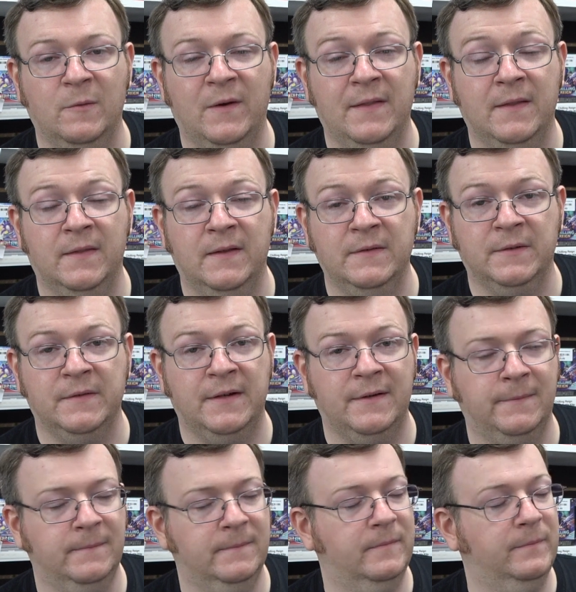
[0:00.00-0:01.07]
way that things are now.
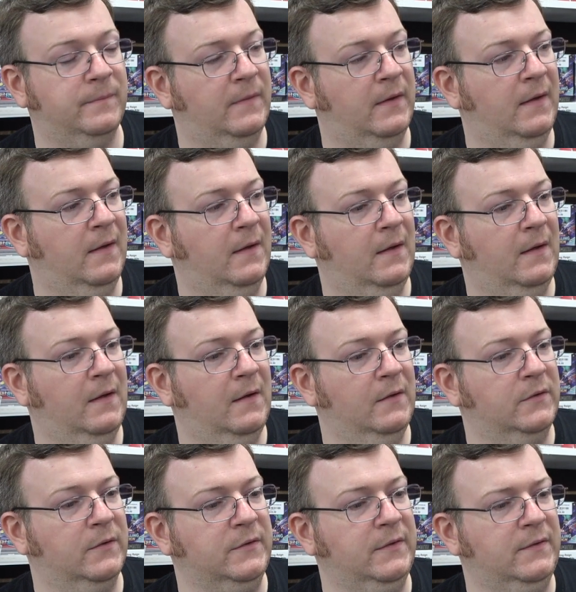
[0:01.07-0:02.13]

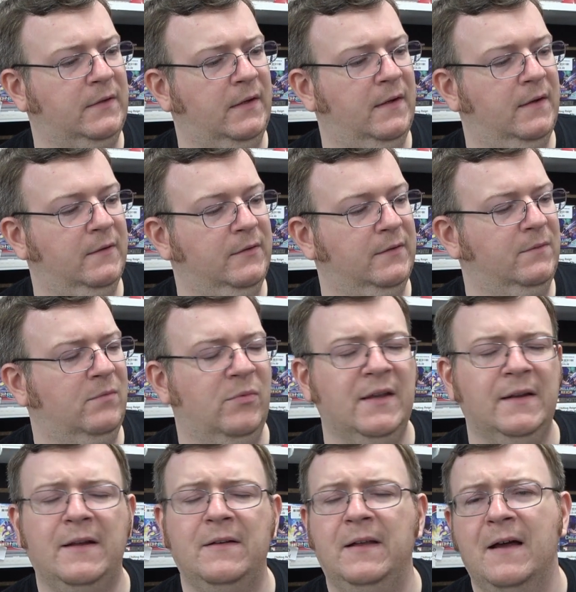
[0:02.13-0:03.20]
So just
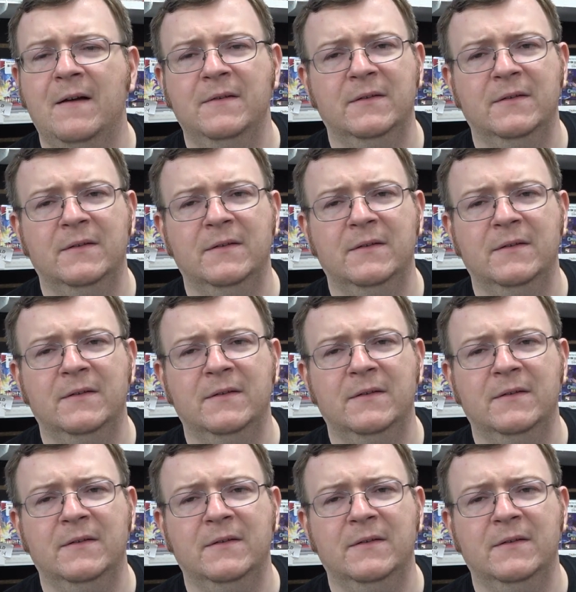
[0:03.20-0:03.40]
thinking out loud,